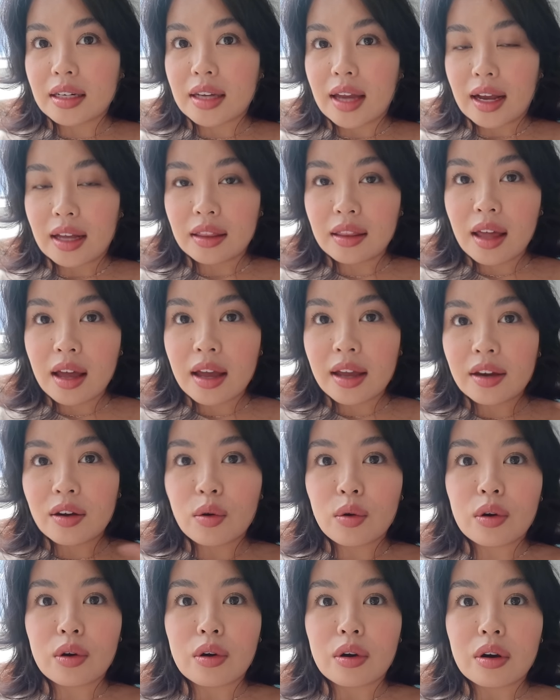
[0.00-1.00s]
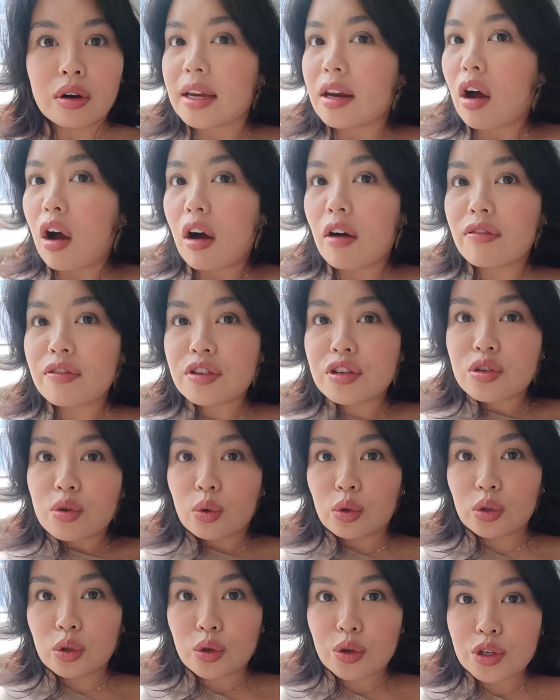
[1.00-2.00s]
neckline or an off
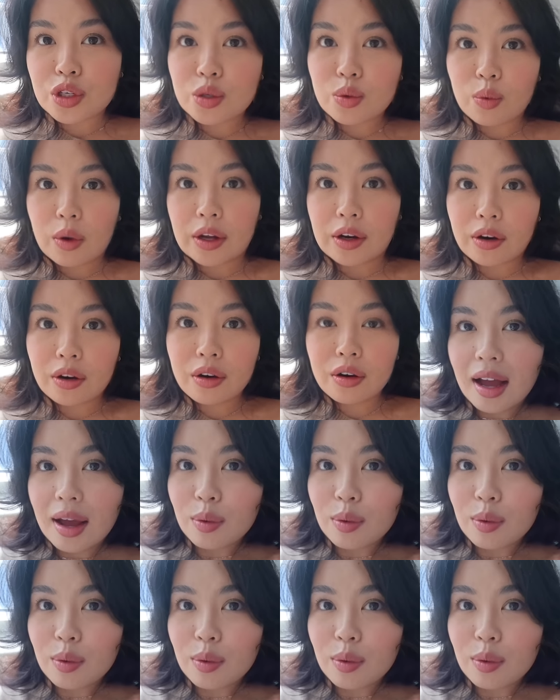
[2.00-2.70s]
shoulder sweater.